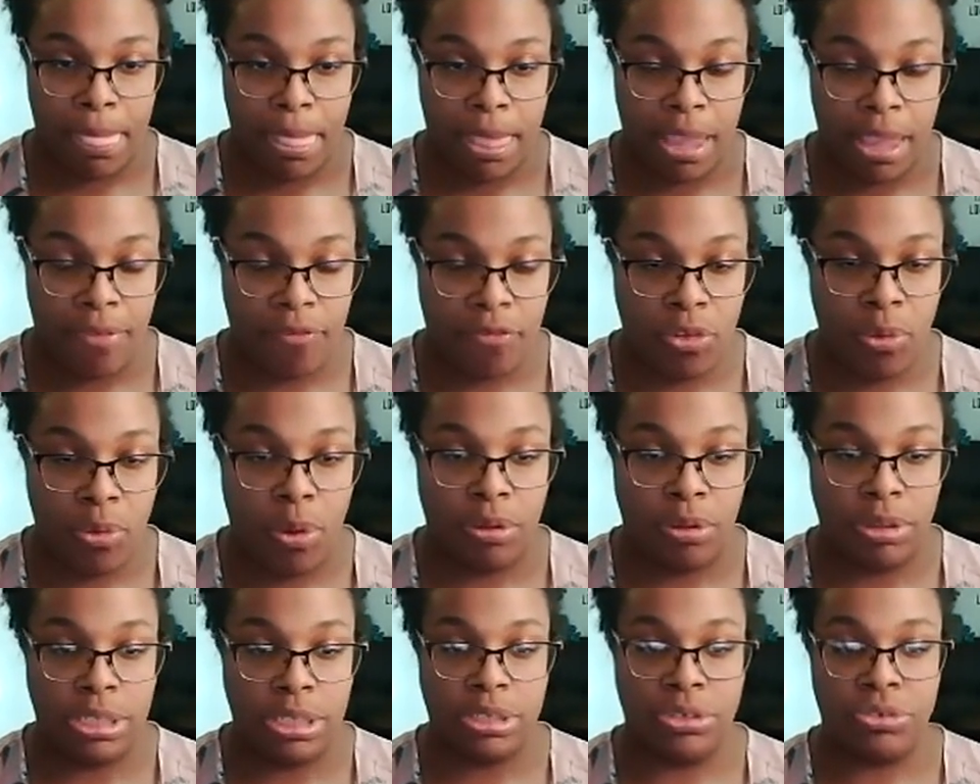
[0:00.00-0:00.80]
If you
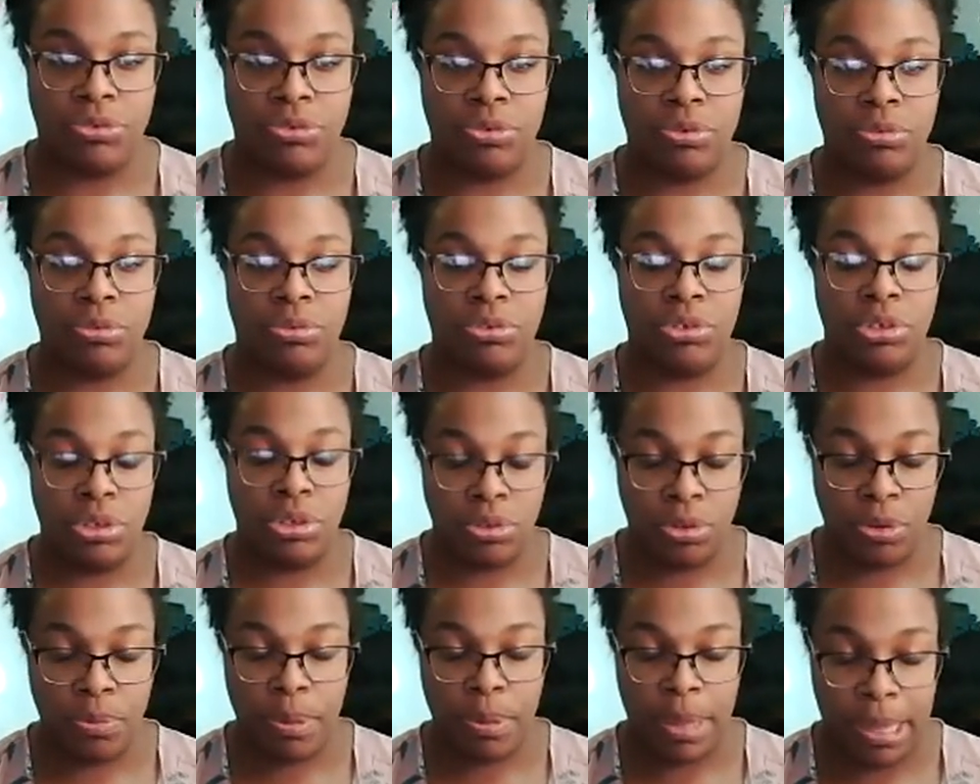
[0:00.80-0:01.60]
only drew
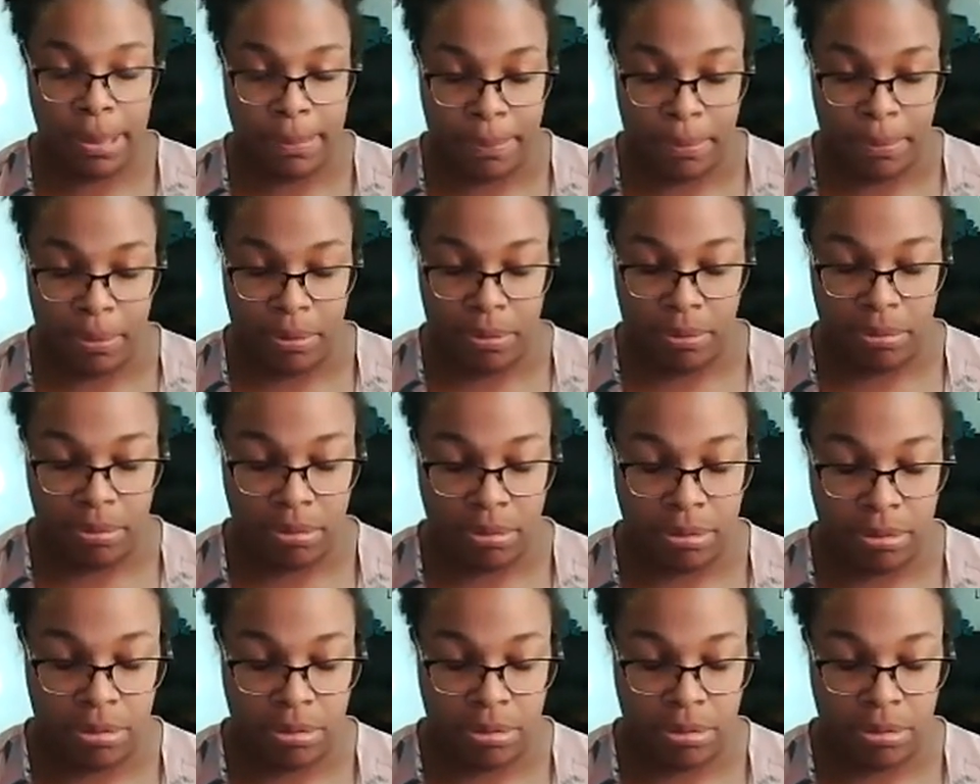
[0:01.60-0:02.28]
two people,